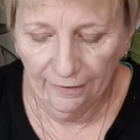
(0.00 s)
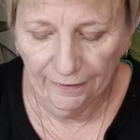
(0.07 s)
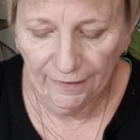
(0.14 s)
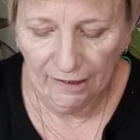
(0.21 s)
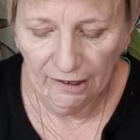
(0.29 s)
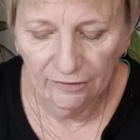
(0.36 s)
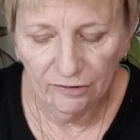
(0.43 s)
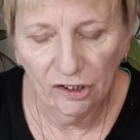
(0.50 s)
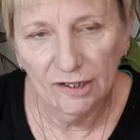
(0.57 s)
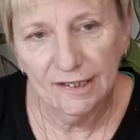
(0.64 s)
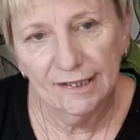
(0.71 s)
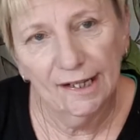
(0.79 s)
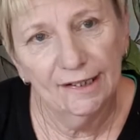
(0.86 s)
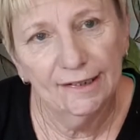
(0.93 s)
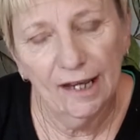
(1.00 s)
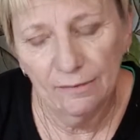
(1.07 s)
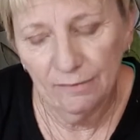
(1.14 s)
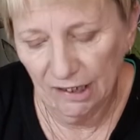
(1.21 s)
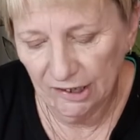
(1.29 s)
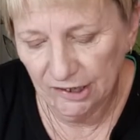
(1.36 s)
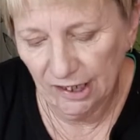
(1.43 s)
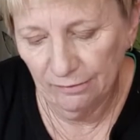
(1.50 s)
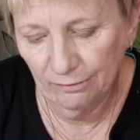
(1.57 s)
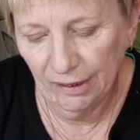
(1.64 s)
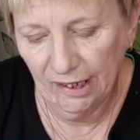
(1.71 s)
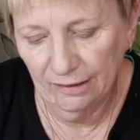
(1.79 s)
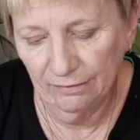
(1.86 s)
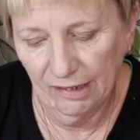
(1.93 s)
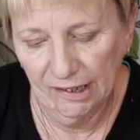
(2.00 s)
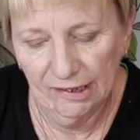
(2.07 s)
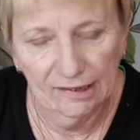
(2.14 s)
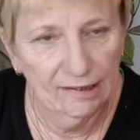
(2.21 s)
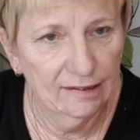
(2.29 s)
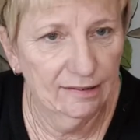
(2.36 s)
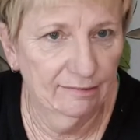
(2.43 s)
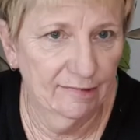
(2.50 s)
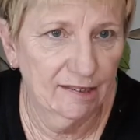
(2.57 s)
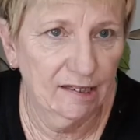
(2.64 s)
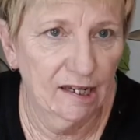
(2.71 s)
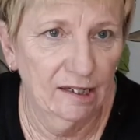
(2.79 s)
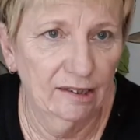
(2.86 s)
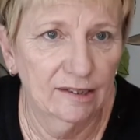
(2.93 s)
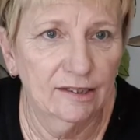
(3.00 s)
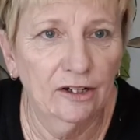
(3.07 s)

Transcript: Then you've got sun damaged and pigmented skin.